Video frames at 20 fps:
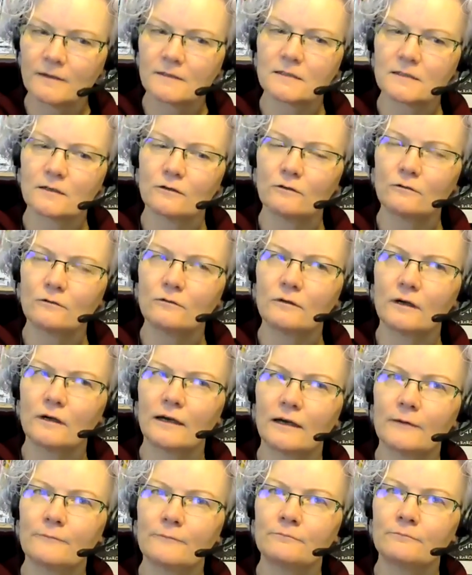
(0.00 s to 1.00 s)
So
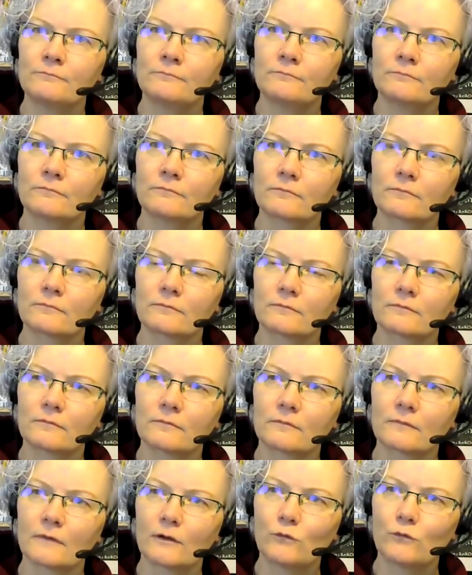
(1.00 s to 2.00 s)

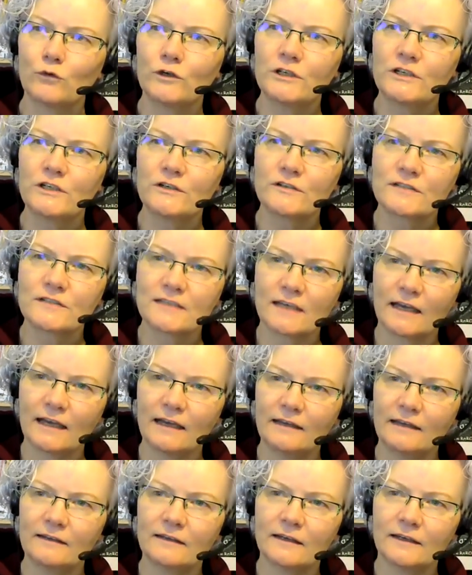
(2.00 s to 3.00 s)
would you
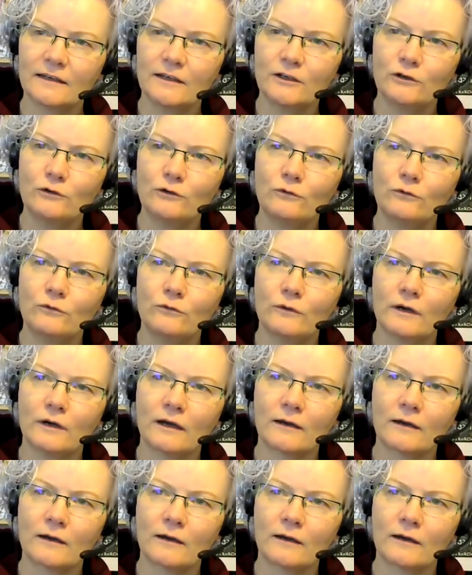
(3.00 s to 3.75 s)
say that you